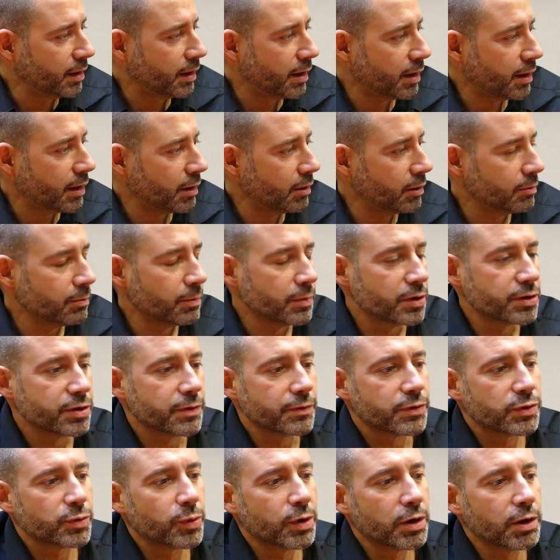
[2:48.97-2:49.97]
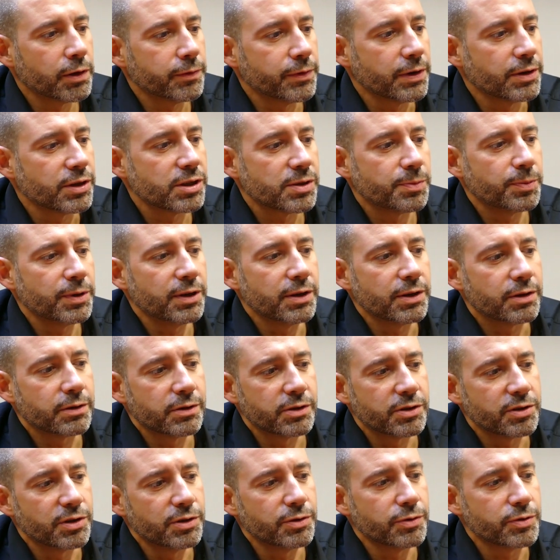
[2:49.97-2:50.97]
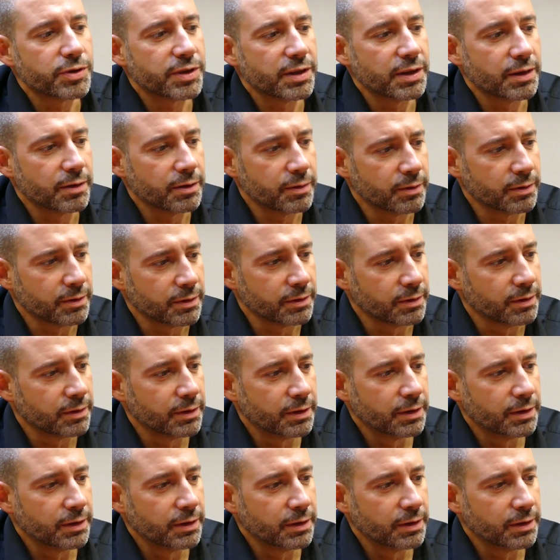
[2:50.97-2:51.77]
high numbers of twelve-inch speakers used in